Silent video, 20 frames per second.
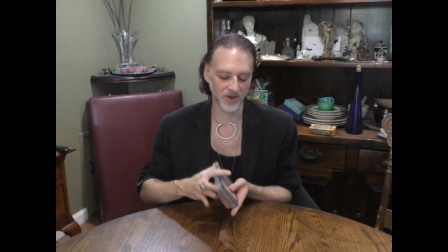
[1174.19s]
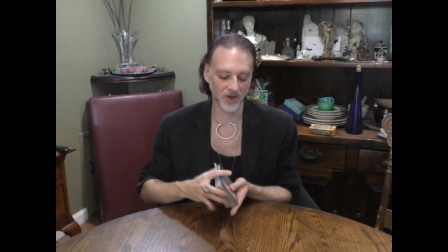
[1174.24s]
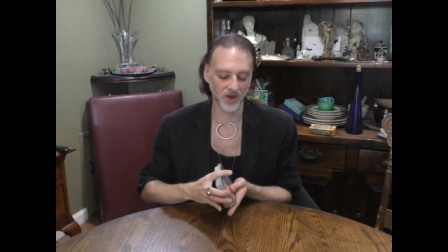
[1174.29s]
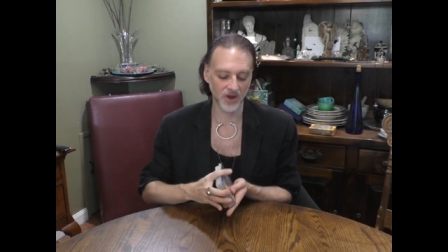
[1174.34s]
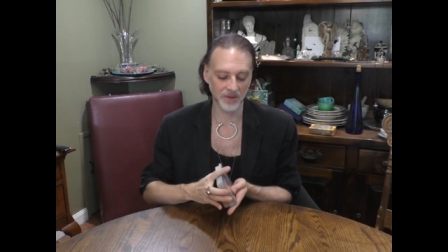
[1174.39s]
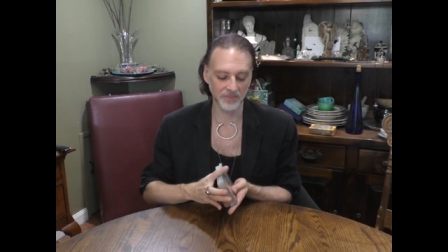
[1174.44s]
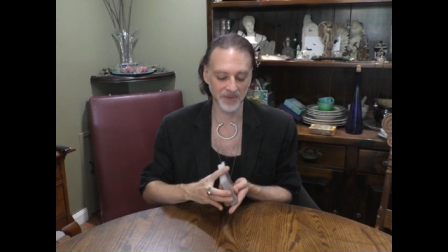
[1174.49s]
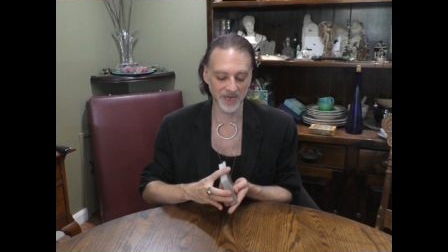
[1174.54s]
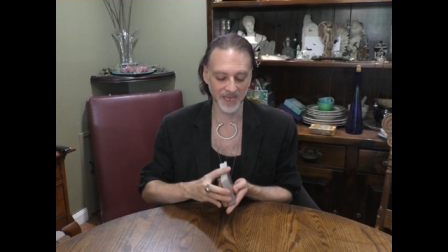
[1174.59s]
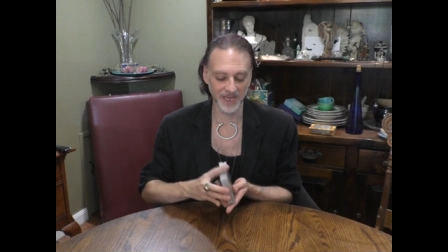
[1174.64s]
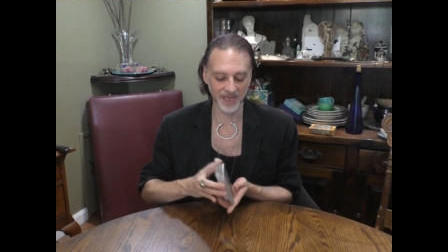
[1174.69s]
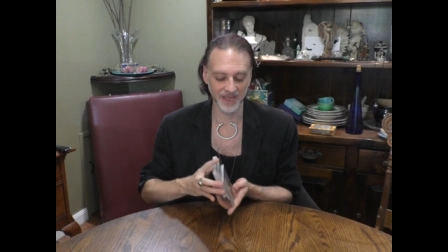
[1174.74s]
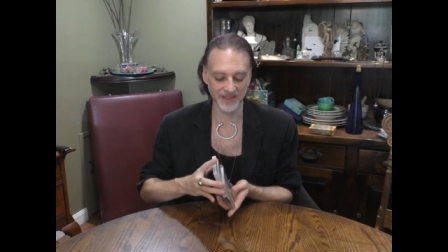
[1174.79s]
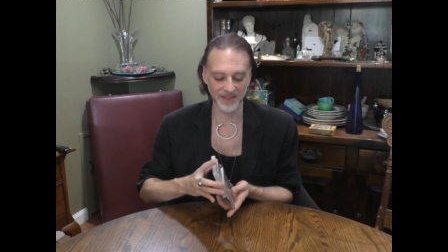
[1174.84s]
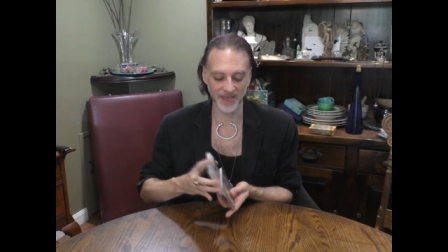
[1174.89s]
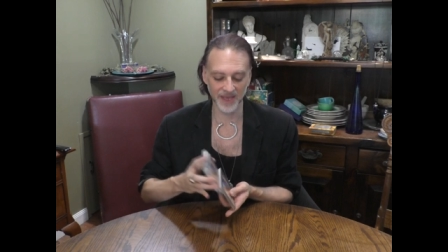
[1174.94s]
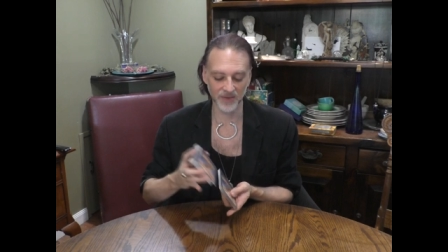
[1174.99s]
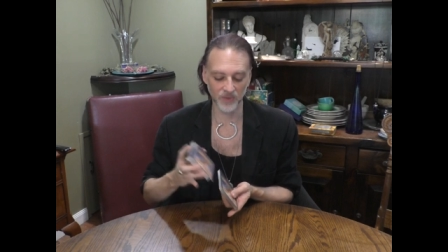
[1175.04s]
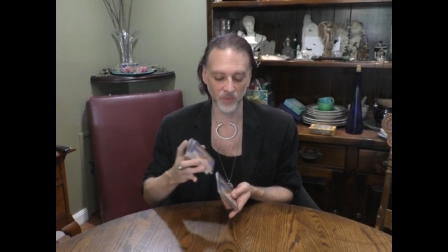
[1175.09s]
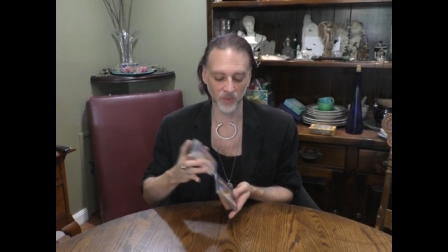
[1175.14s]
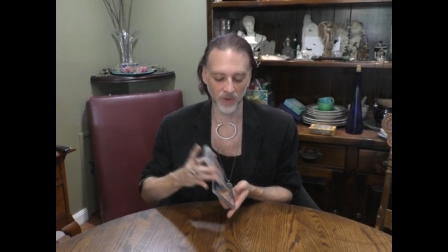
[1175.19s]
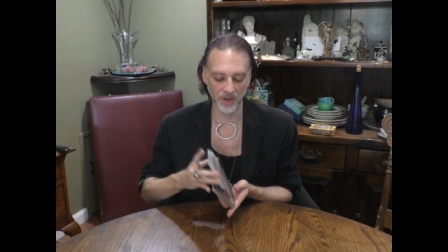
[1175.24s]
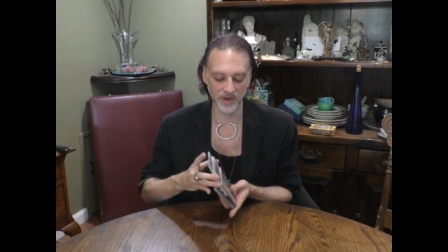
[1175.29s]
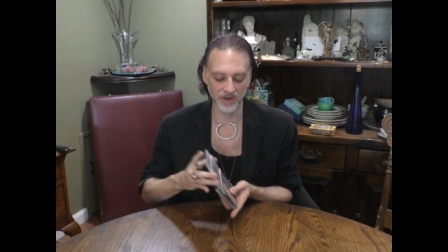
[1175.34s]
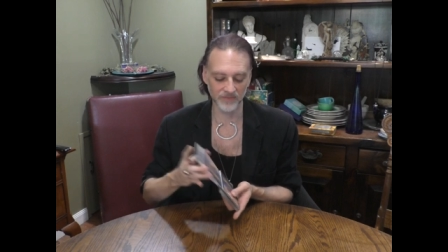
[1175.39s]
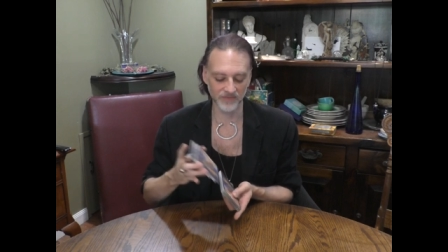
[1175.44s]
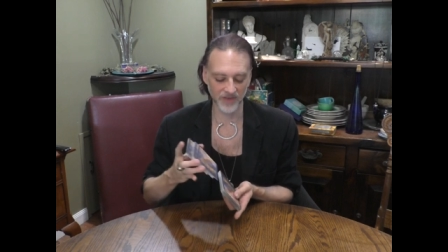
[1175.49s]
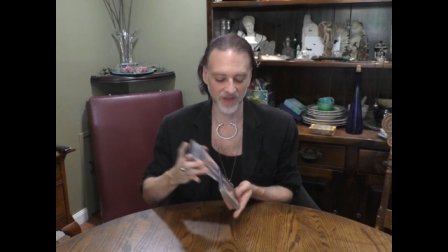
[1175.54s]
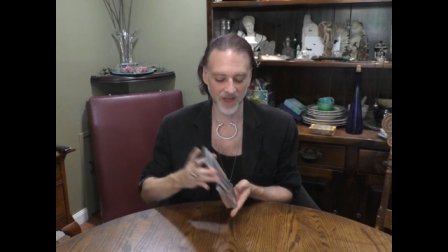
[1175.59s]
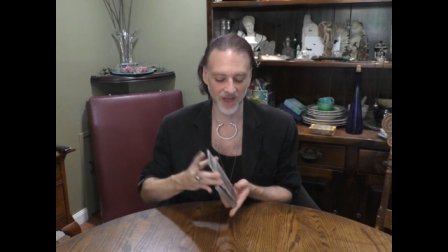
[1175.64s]
Harmony, and the One
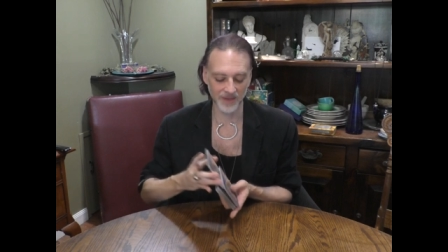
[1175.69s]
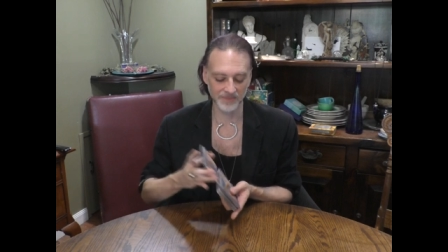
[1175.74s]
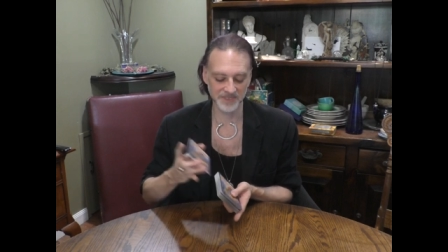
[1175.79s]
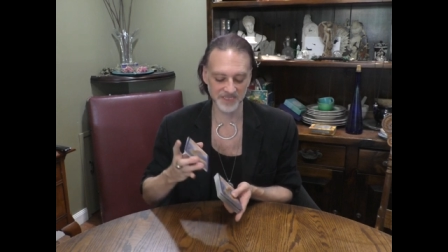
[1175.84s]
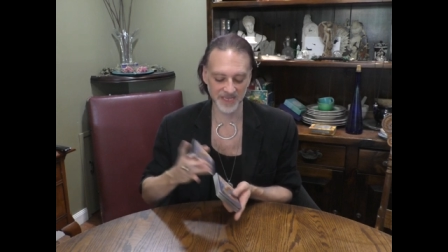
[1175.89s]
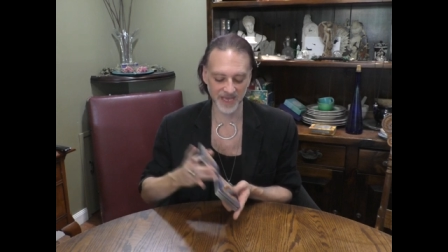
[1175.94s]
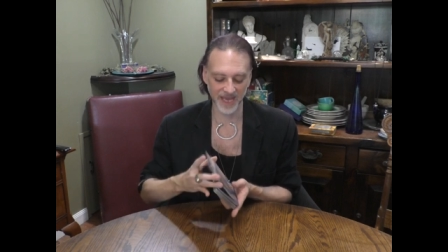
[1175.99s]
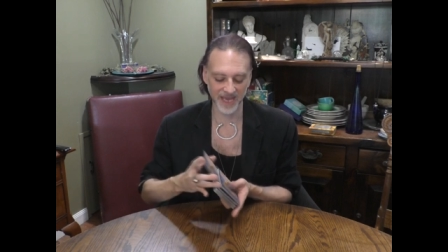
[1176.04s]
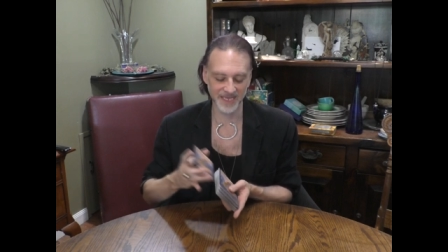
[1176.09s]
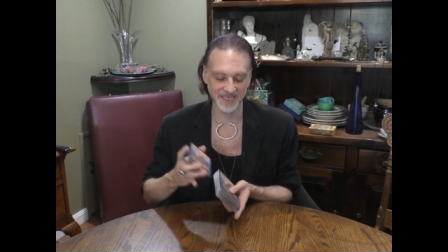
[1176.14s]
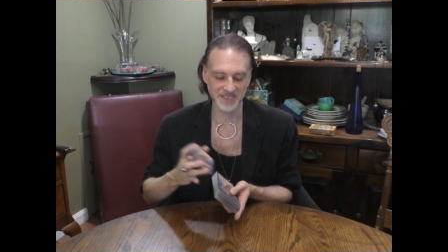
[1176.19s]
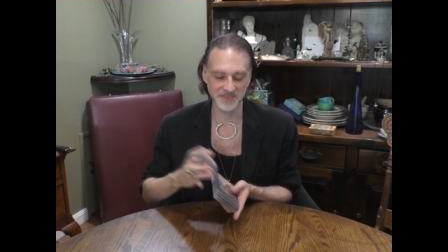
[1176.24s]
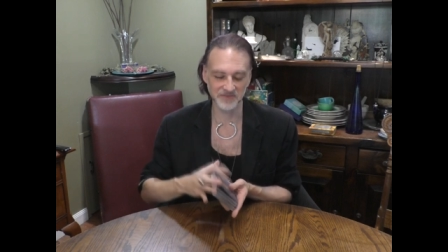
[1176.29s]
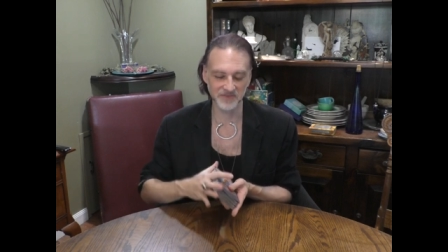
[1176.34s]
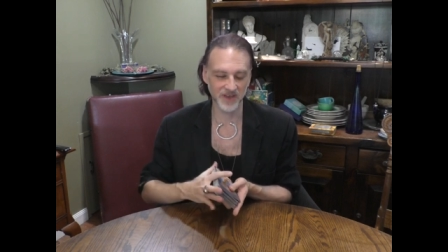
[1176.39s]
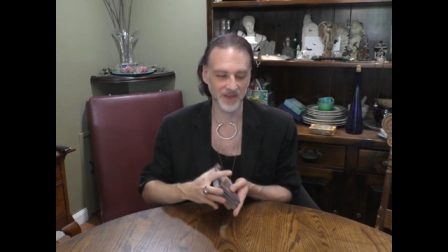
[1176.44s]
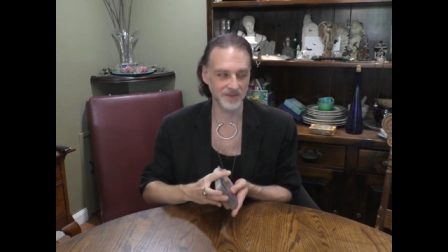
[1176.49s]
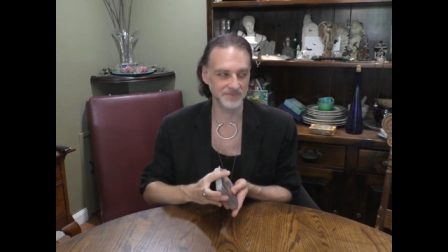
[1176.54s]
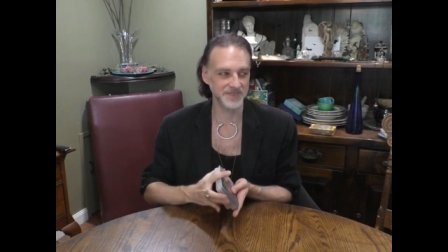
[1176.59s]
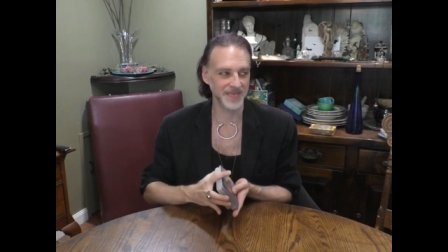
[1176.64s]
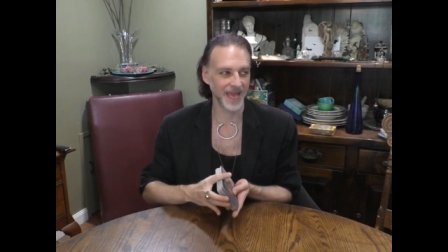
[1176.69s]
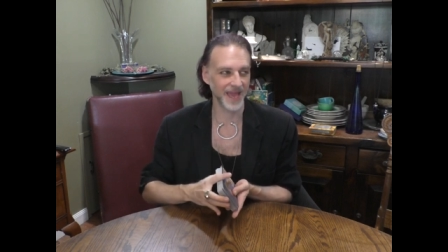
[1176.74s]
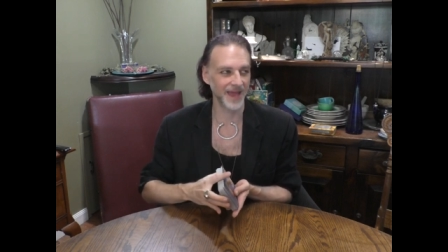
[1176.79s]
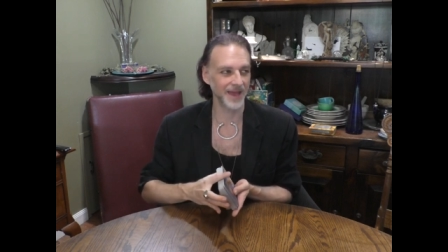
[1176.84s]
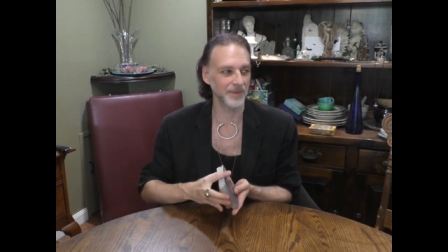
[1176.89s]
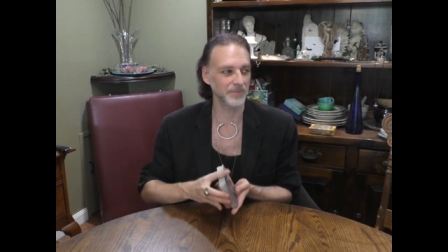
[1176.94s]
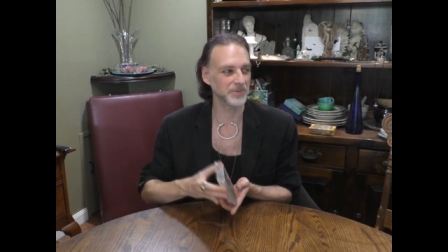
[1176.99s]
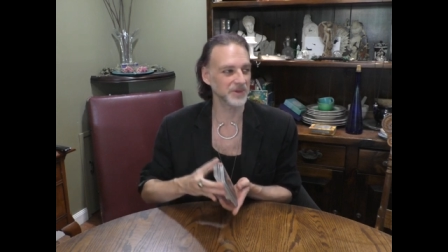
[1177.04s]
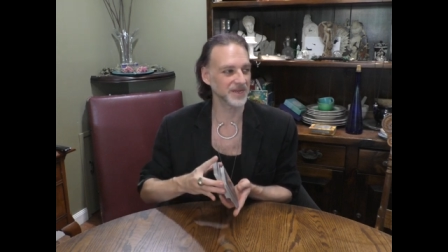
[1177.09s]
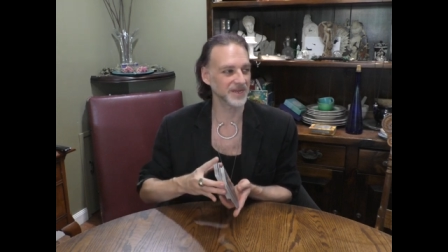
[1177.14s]
of Cups, the Ace of Cups,
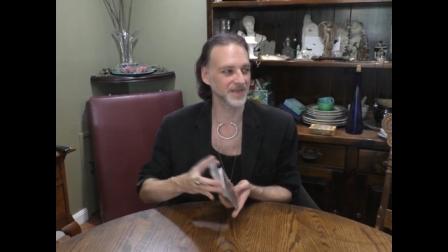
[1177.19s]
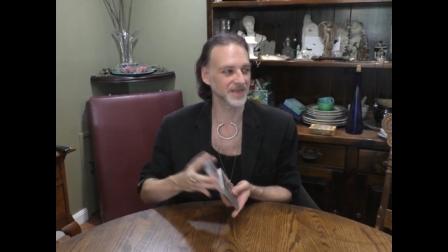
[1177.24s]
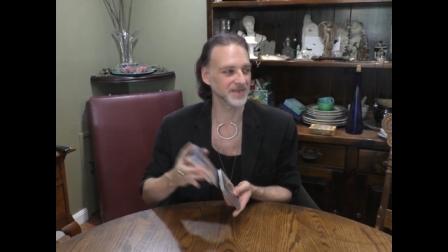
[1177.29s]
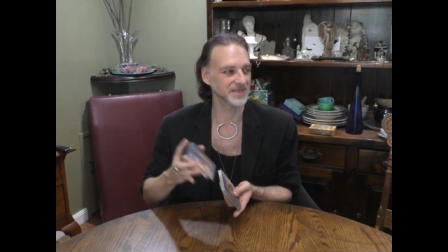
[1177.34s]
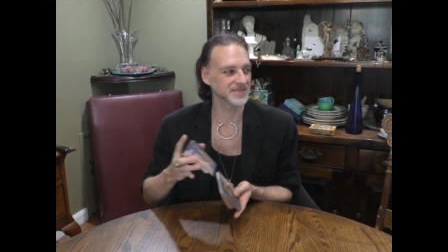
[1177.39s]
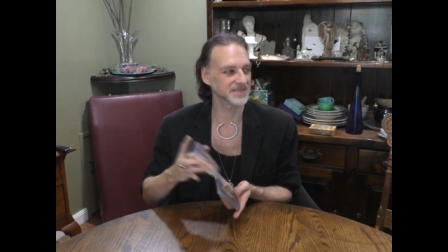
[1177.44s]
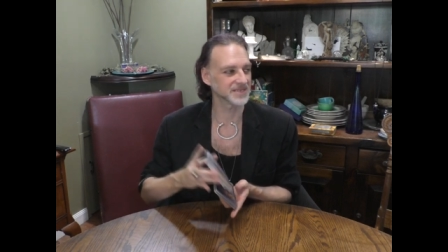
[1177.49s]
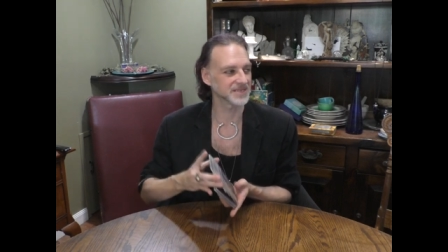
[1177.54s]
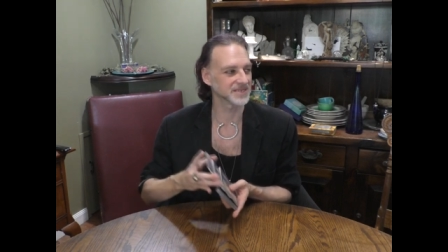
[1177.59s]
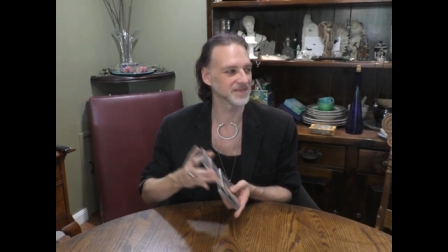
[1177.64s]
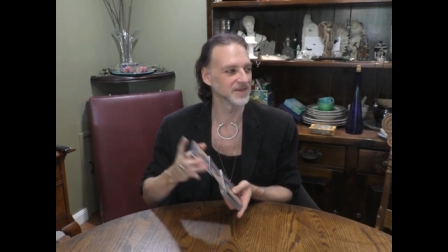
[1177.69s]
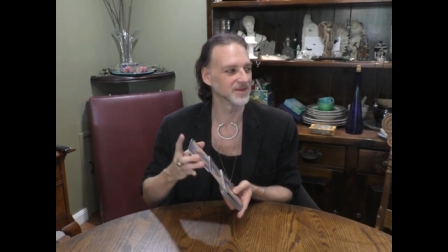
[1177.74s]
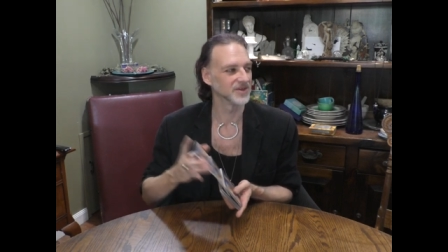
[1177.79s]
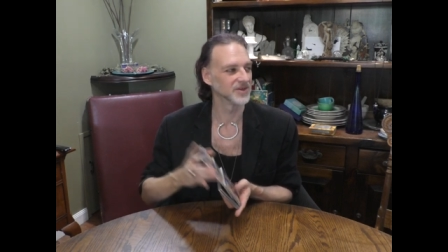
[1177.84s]
Happiness,